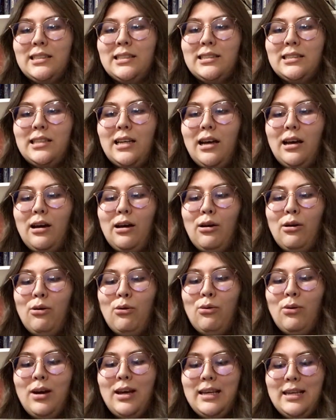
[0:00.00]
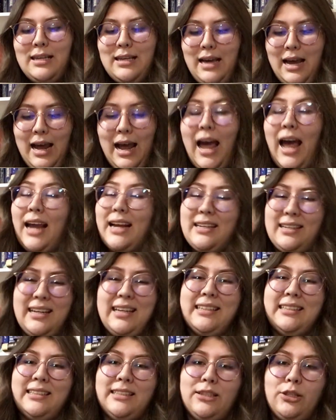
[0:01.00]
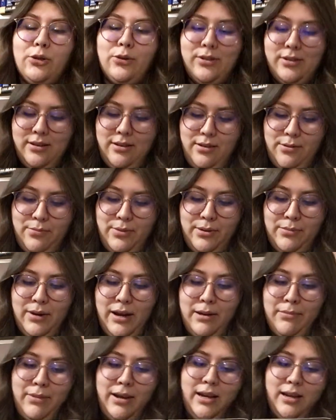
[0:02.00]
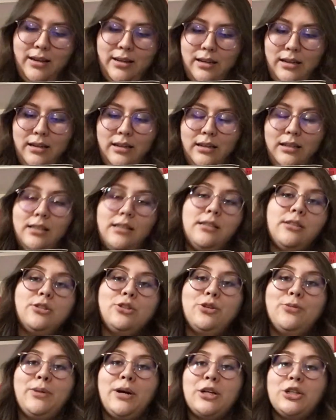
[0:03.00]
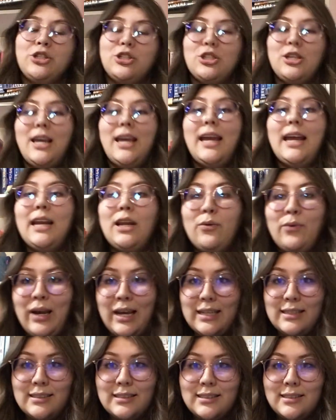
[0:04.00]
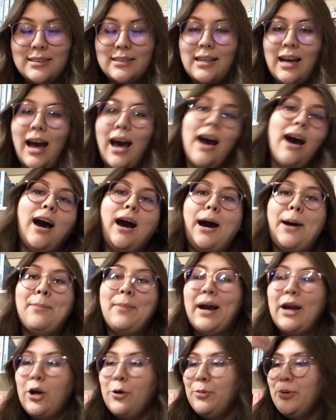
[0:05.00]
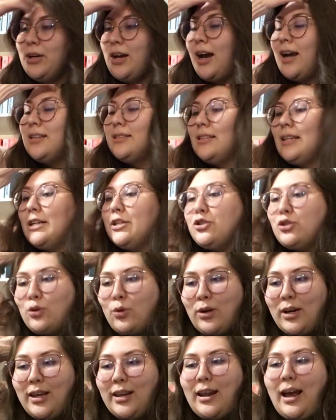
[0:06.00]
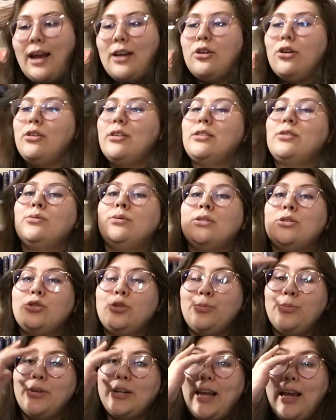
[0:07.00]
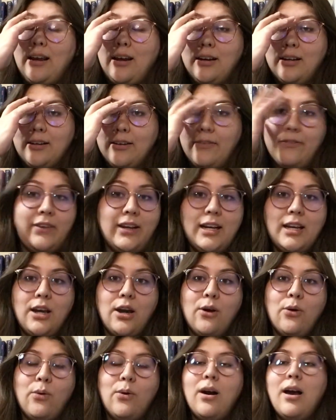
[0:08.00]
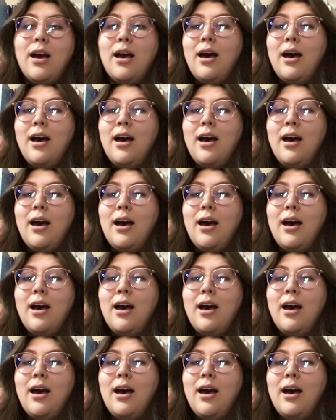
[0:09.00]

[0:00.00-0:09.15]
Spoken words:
So yeah, I need to go on another book buying ban. This is too much. Anyways, I hope you guys enjoyed. I know this was a super chaotic video.